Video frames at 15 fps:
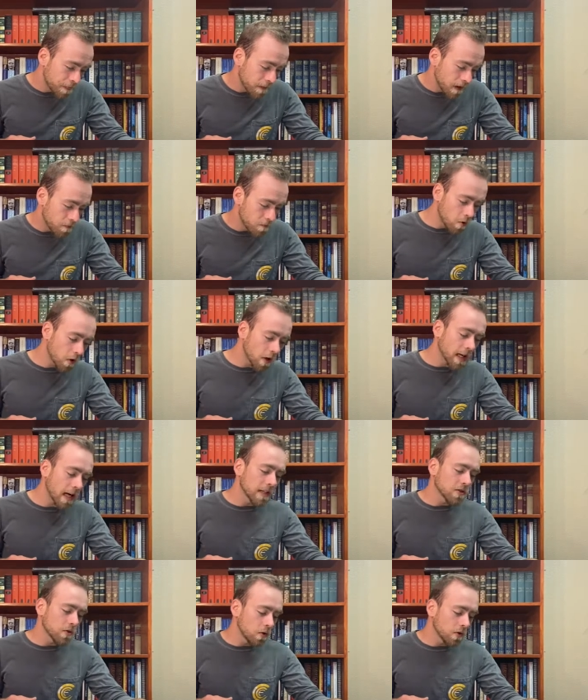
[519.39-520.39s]
And Mordecai
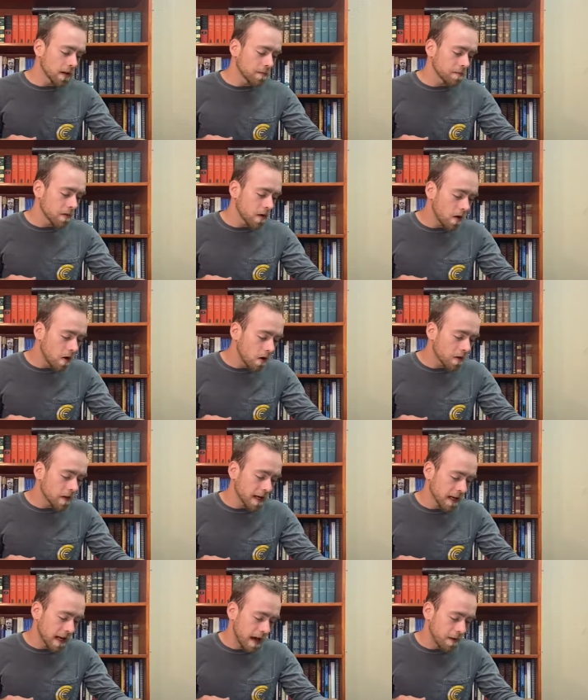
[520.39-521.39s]
told him all that
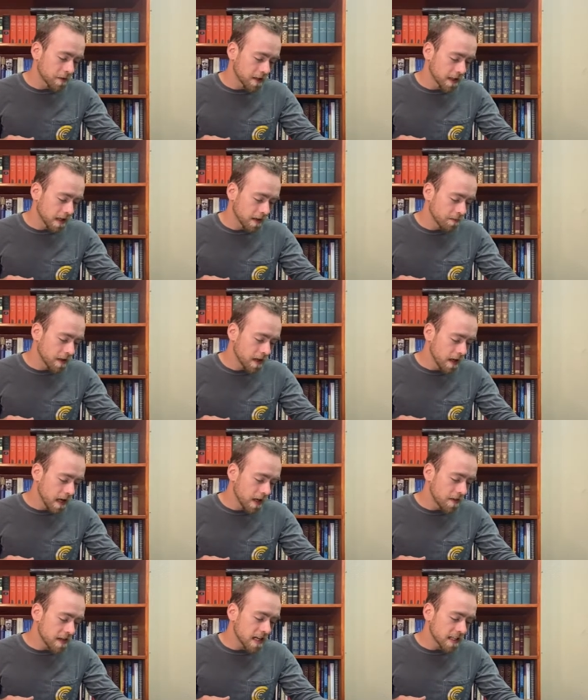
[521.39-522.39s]
had happened to him
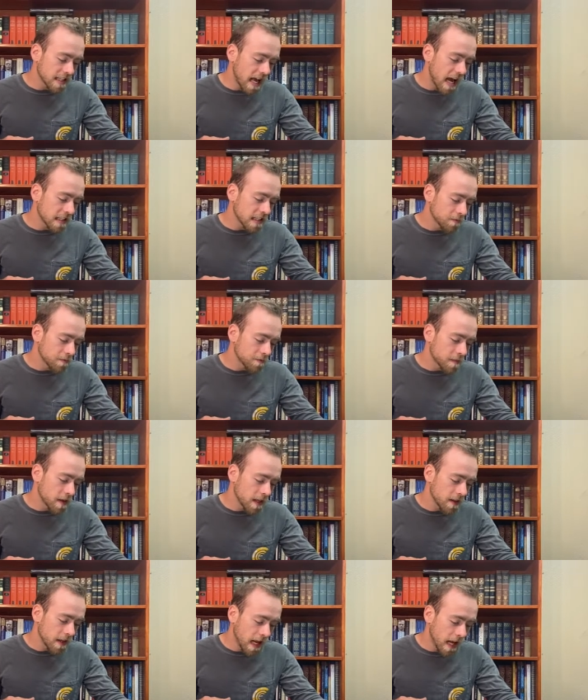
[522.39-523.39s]
and the exact sum of
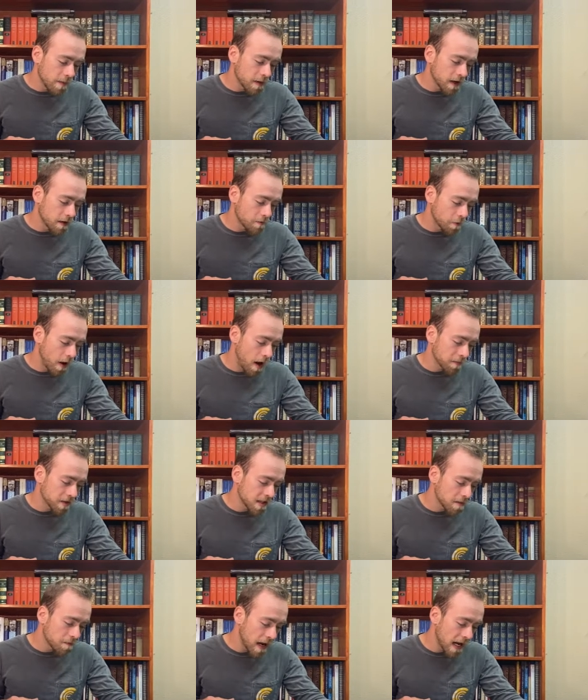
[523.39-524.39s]
money that Haman had
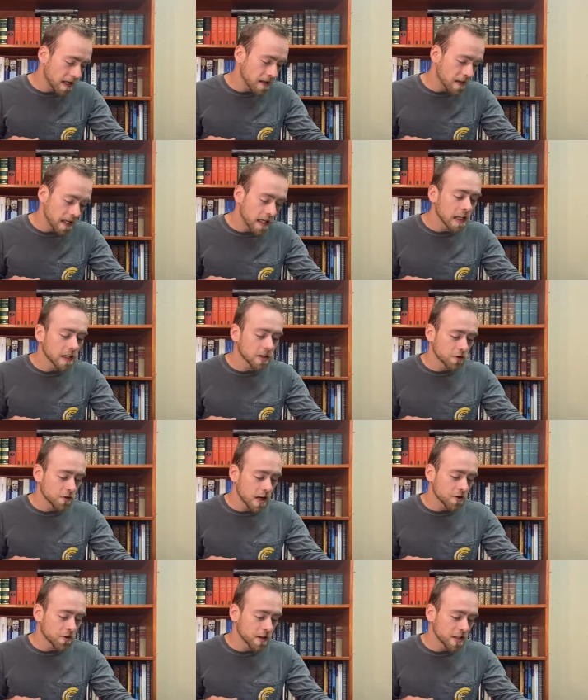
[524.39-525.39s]
promised to pay into the king's
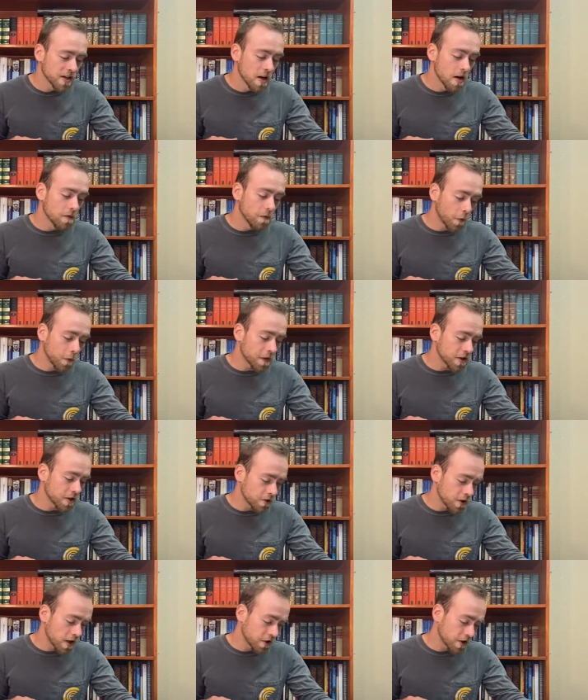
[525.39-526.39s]
treasuries for the
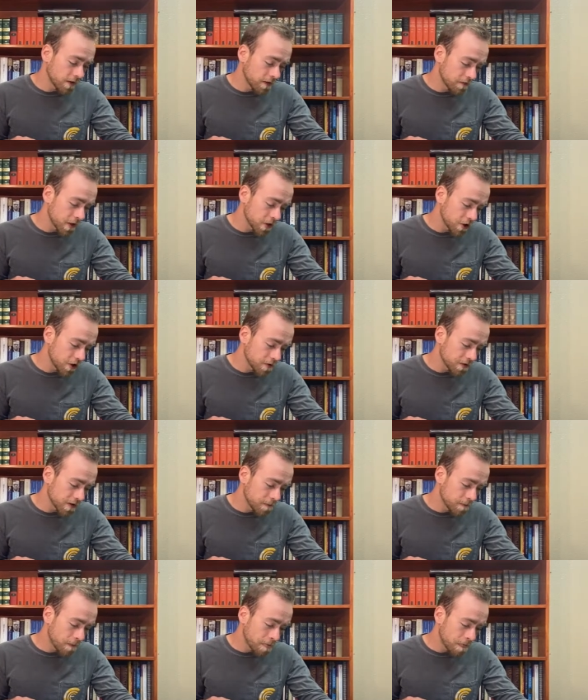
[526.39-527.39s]
destruction of the Jews.
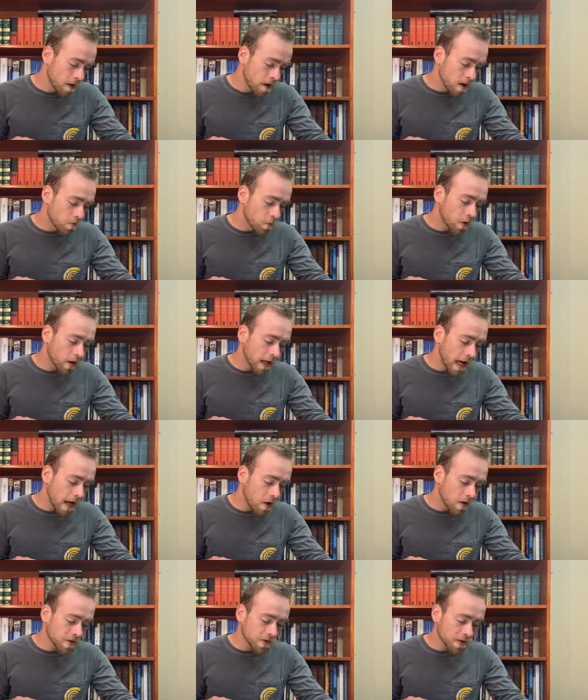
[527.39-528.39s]
Mordecai
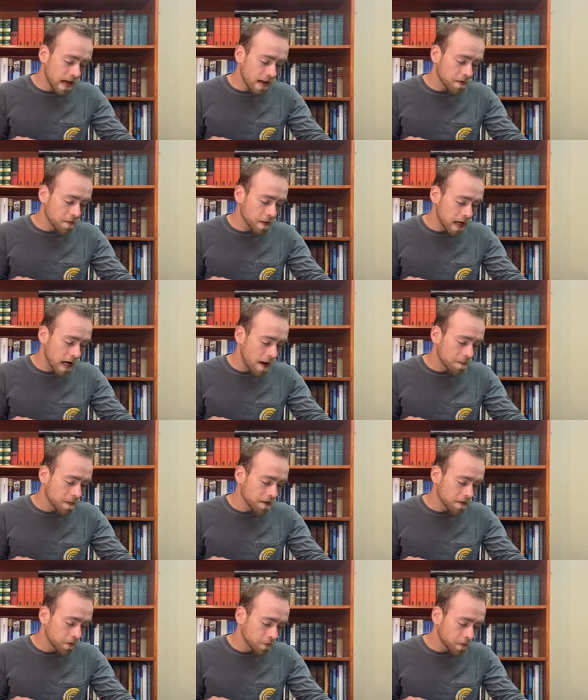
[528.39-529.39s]
also gave him a copy
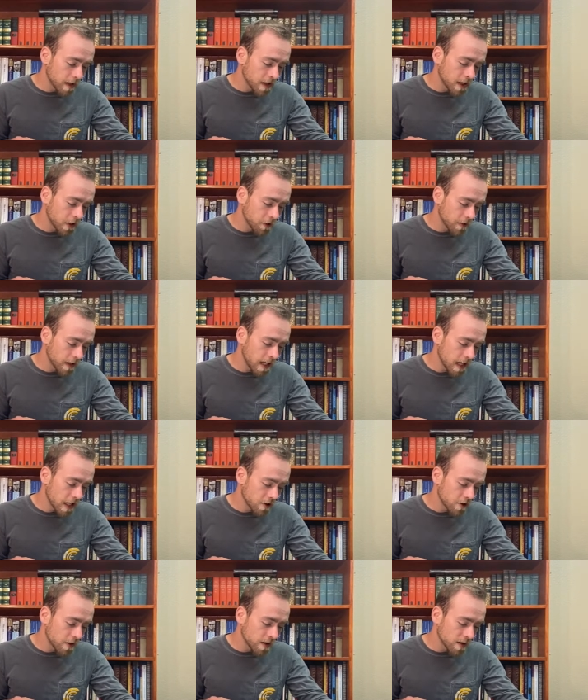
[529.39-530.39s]
of the written decree
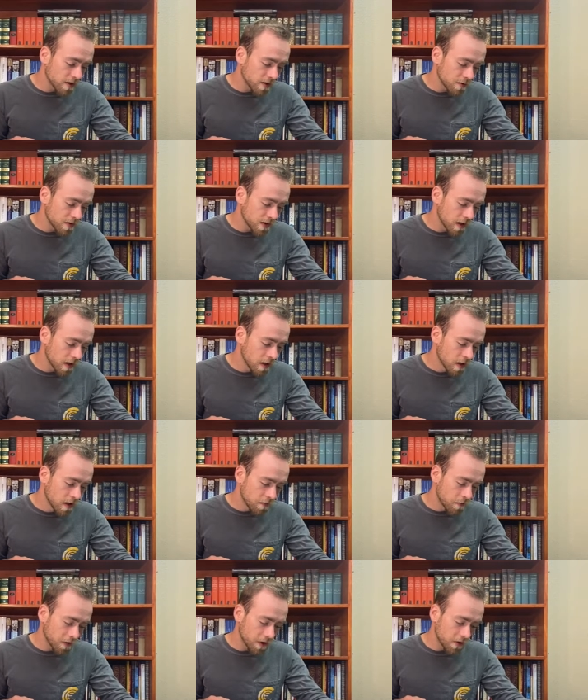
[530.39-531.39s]
issued in Susa
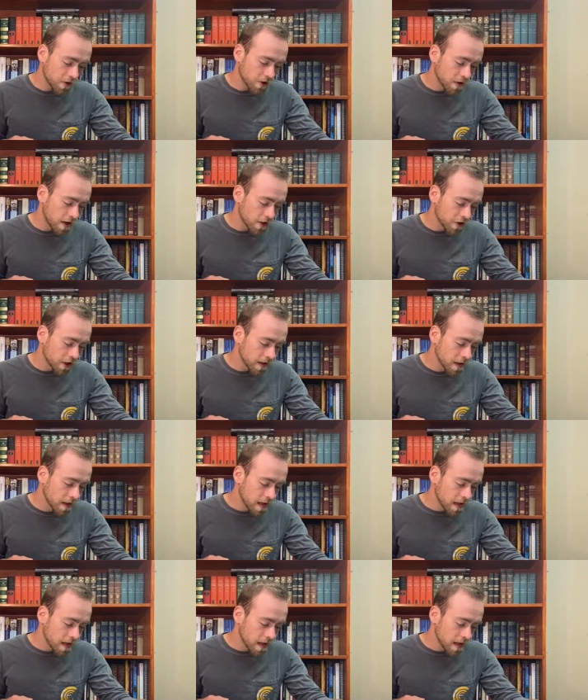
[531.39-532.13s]
for their destruction,